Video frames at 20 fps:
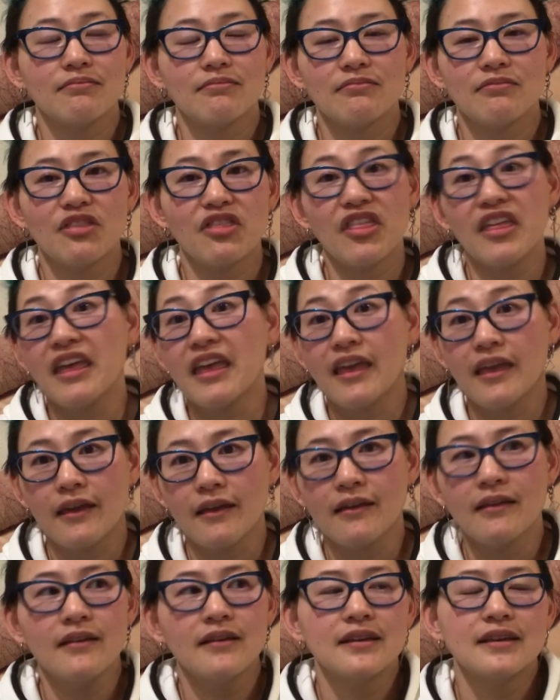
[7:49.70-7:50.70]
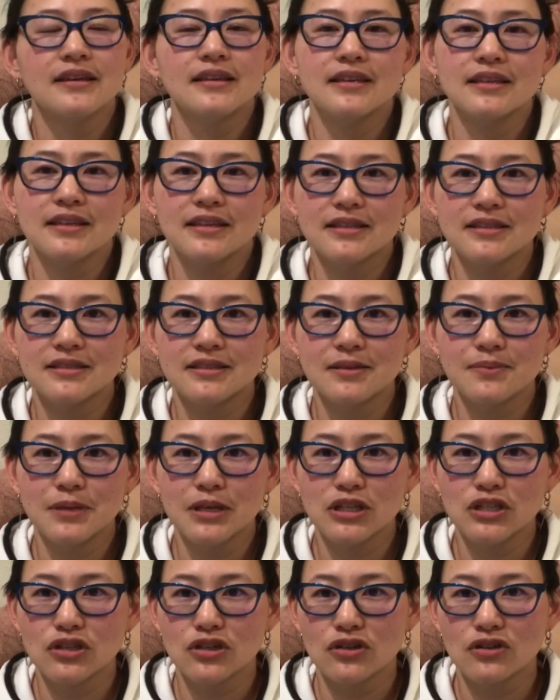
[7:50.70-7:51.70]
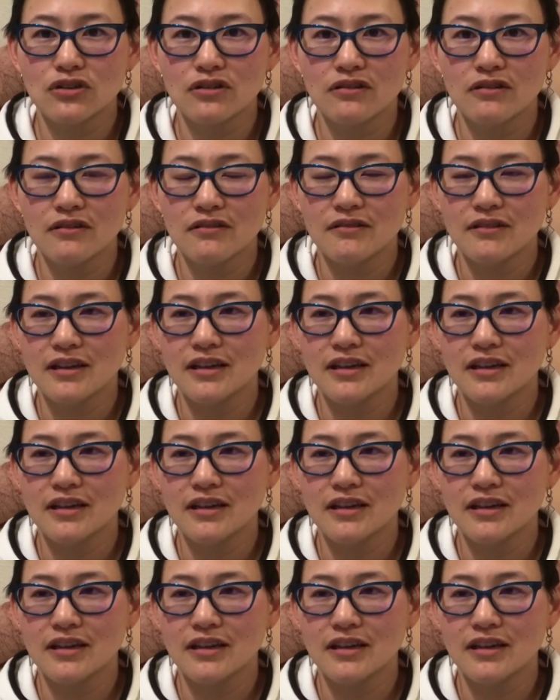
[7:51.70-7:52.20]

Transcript: thing is to make sure